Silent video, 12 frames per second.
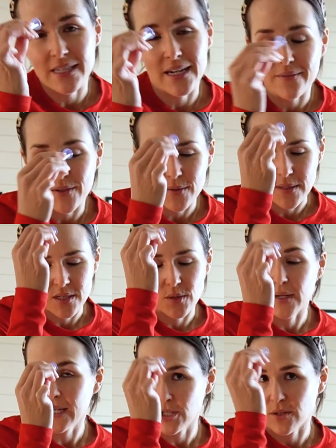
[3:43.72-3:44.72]
and I've used this too,
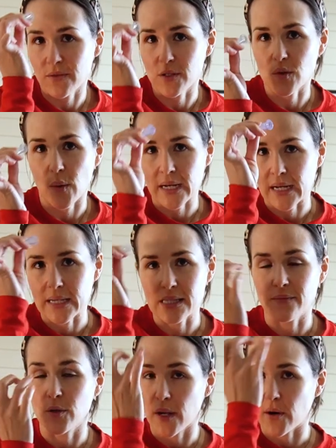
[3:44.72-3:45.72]
and actually feels quite nice
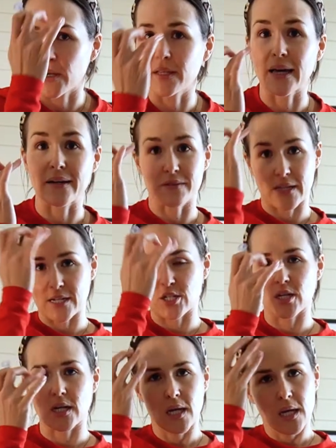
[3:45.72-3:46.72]
if you carry a lot of
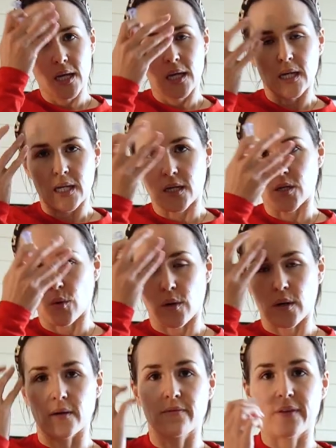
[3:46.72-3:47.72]
tension in
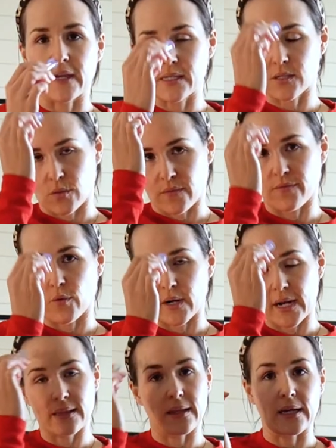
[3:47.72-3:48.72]
your face or
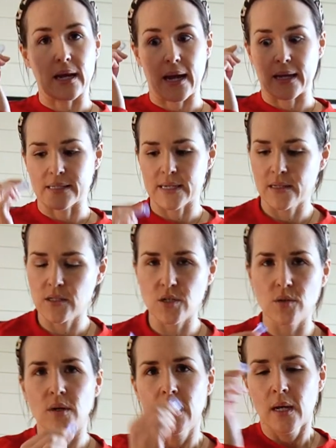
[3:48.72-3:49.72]
forehead like I tend
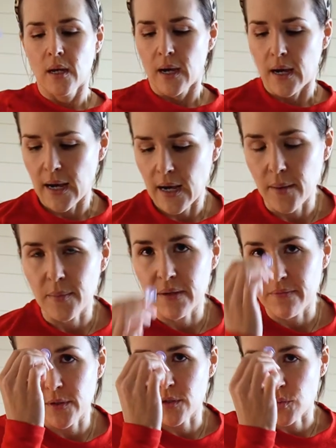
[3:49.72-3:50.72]
to. It
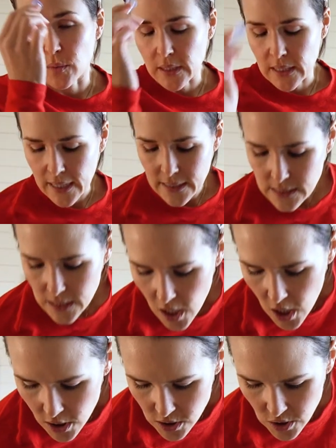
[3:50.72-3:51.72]
feels really nice.
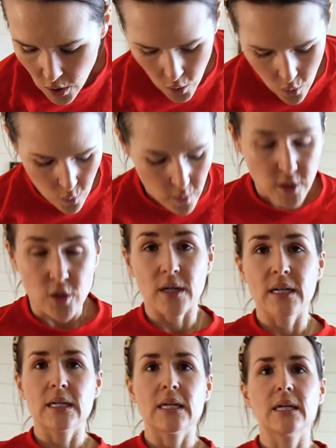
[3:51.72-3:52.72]
So you're
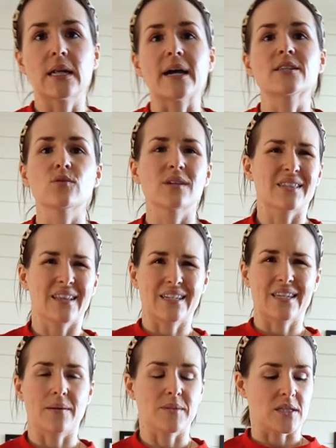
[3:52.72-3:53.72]
gonna need, I do this a lot of
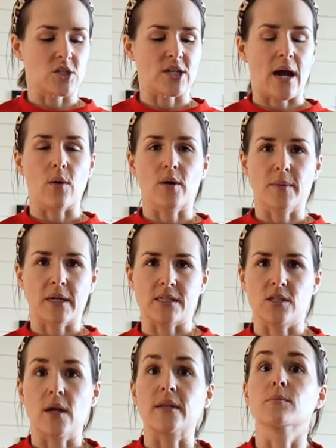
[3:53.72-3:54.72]
times in the shower
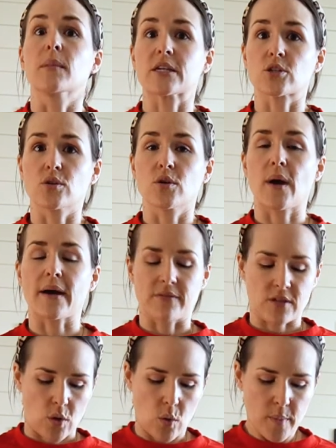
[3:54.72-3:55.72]
and make sure you have
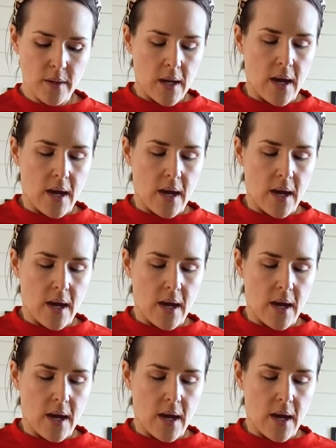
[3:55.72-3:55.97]
soap